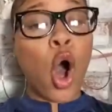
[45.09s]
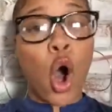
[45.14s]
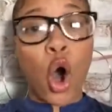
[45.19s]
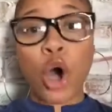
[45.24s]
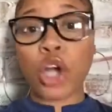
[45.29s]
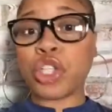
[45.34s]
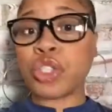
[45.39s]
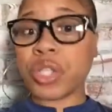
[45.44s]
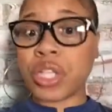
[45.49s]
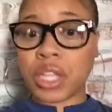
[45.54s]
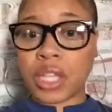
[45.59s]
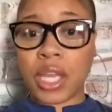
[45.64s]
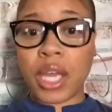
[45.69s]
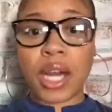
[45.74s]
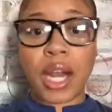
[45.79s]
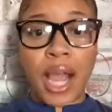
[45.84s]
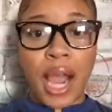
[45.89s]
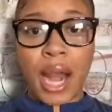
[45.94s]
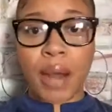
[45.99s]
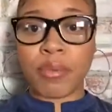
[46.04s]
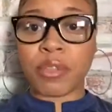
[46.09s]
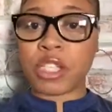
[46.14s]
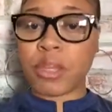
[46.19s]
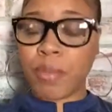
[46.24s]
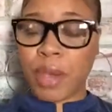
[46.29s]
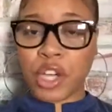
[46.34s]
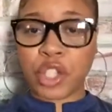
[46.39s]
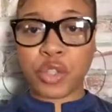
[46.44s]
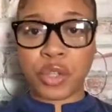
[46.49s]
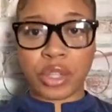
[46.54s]
ultra thin condoms to
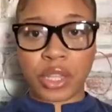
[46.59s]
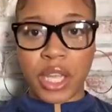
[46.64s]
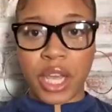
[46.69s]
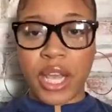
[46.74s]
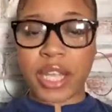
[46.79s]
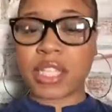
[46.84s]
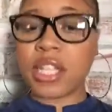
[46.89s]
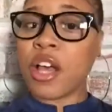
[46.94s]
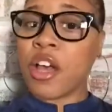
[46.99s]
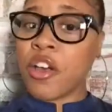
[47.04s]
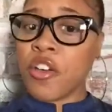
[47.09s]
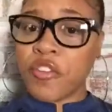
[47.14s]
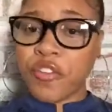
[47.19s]
make sure things